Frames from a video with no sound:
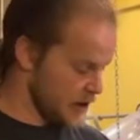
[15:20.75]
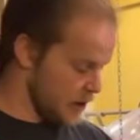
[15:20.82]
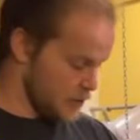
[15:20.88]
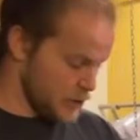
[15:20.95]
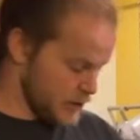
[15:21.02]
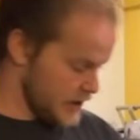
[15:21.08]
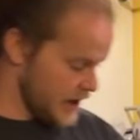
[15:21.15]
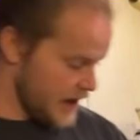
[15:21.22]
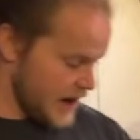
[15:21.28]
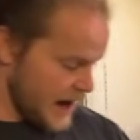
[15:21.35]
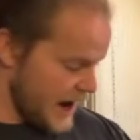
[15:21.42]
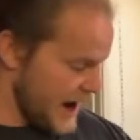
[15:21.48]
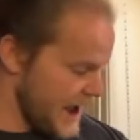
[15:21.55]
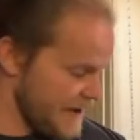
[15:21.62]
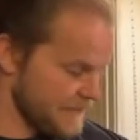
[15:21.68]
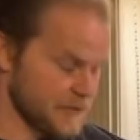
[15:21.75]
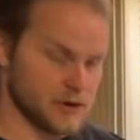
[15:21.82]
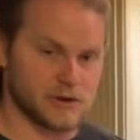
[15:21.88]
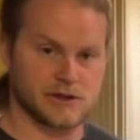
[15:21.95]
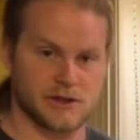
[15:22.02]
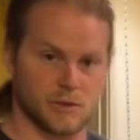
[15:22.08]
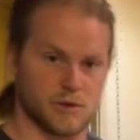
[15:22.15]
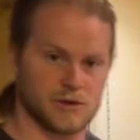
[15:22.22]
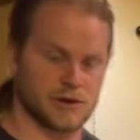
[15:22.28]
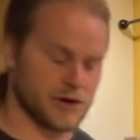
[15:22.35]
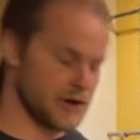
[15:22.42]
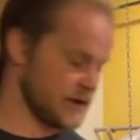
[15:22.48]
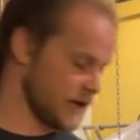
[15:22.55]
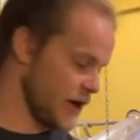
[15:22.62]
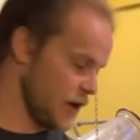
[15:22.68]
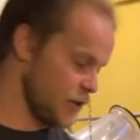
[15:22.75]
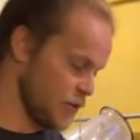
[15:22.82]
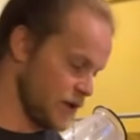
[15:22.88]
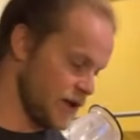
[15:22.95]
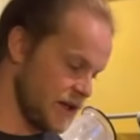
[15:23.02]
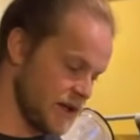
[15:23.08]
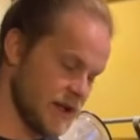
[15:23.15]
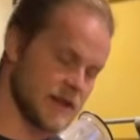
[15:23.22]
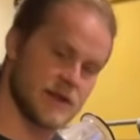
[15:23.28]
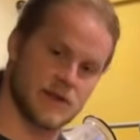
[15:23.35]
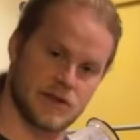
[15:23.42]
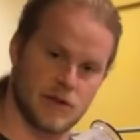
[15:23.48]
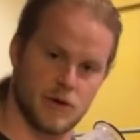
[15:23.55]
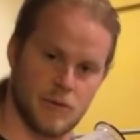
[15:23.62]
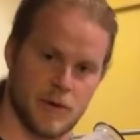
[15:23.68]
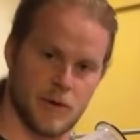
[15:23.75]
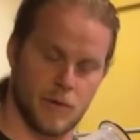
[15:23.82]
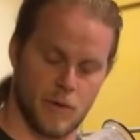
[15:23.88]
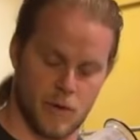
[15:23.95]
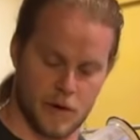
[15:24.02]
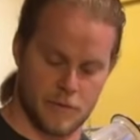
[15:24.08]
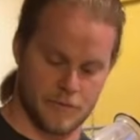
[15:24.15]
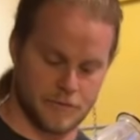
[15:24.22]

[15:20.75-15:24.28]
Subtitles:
I'll put it at high at first, then we'll turn it down. We need to get this a little bit warm.